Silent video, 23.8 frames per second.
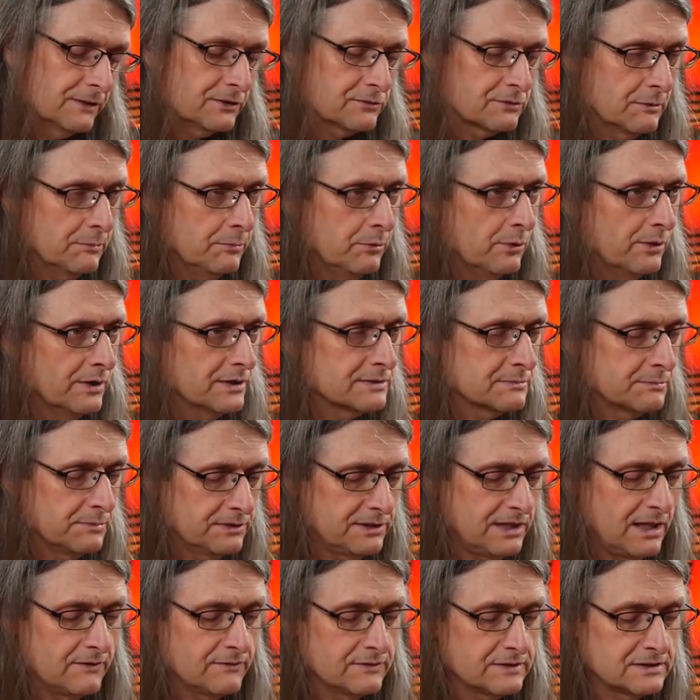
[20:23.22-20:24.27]
victory points,
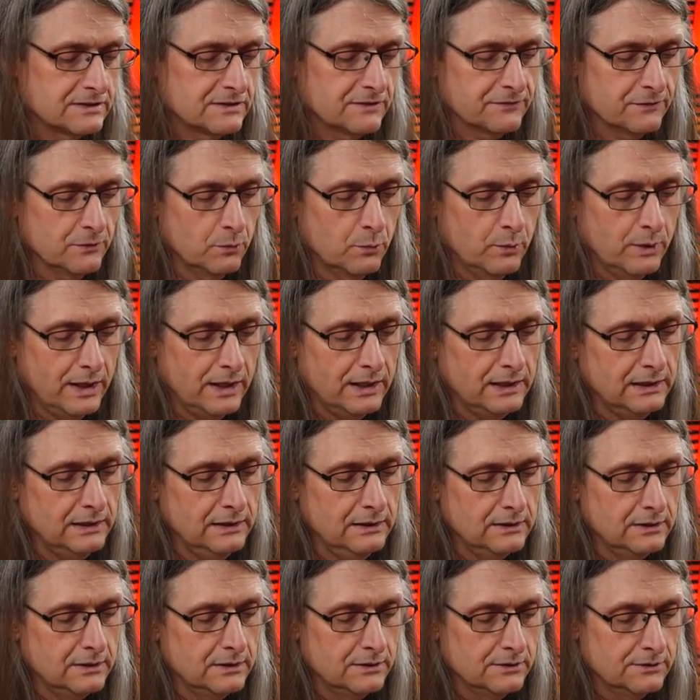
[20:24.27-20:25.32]
but they have a different
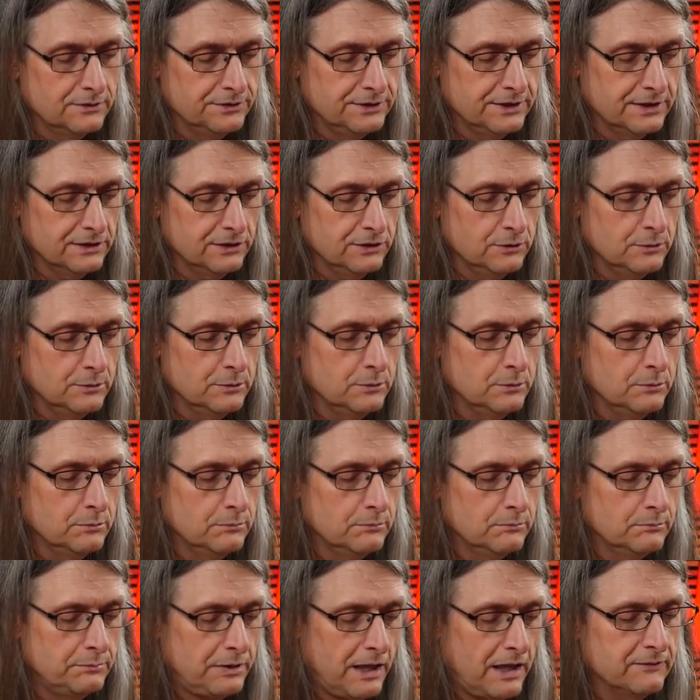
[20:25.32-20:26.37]
way that you
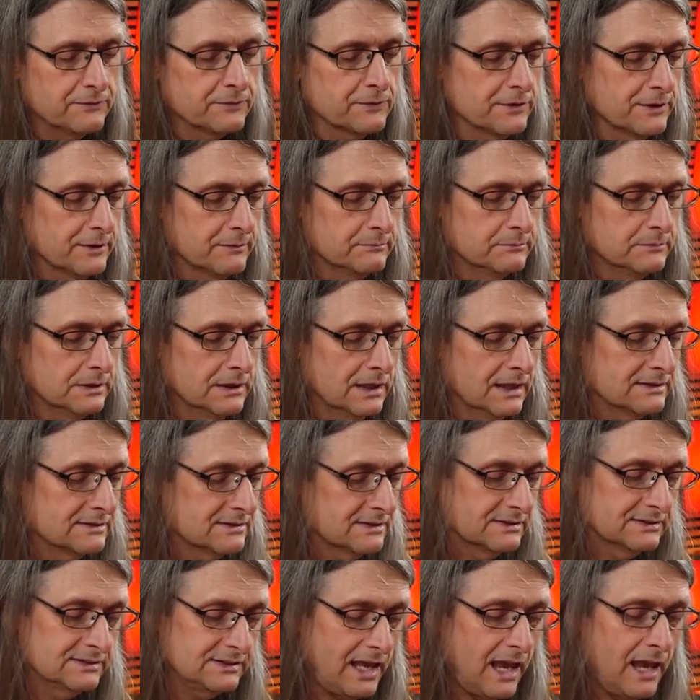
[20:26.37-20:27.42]
pay for them. It's
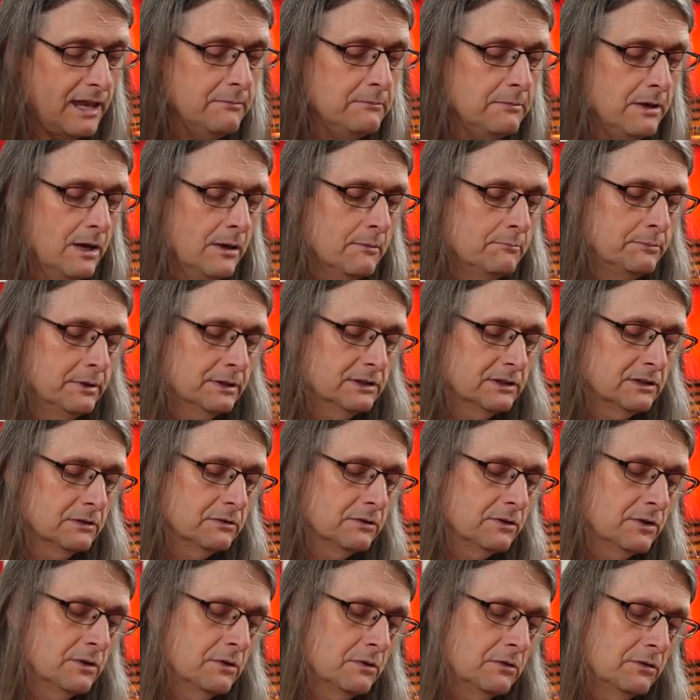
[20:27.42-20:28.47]
the same, but
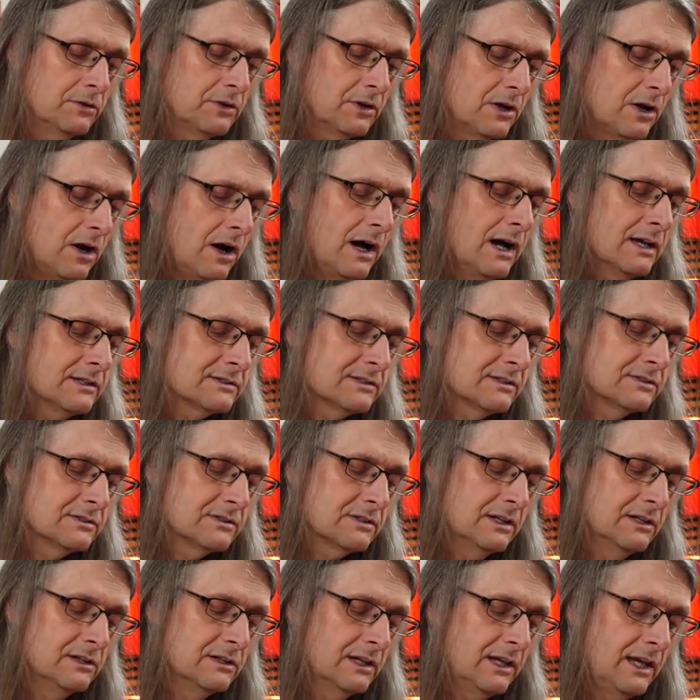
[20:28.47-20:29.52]
the, the, the cost
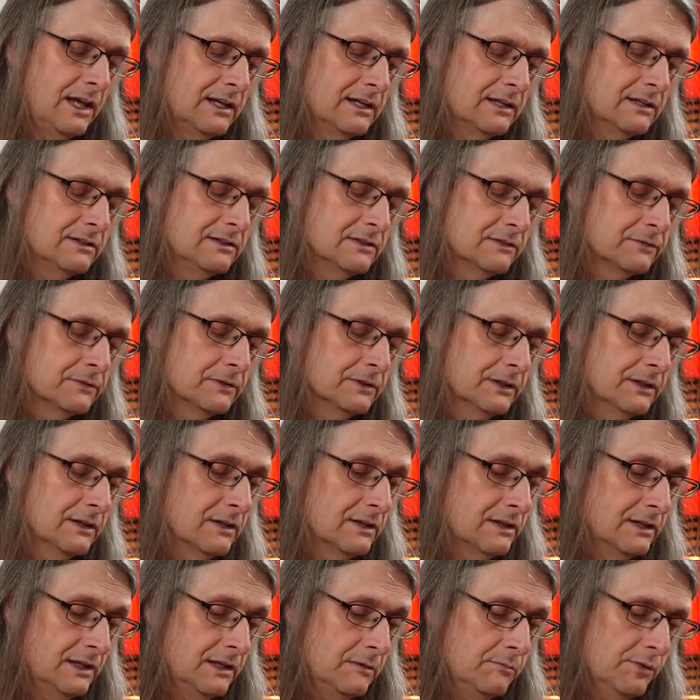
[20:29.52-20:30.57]
is indicated differently
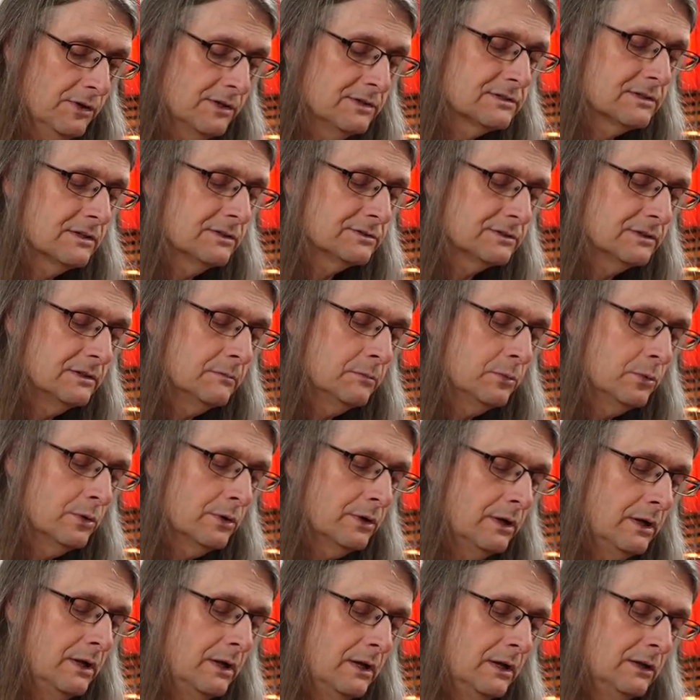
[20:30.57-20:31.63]
than any place else on the board.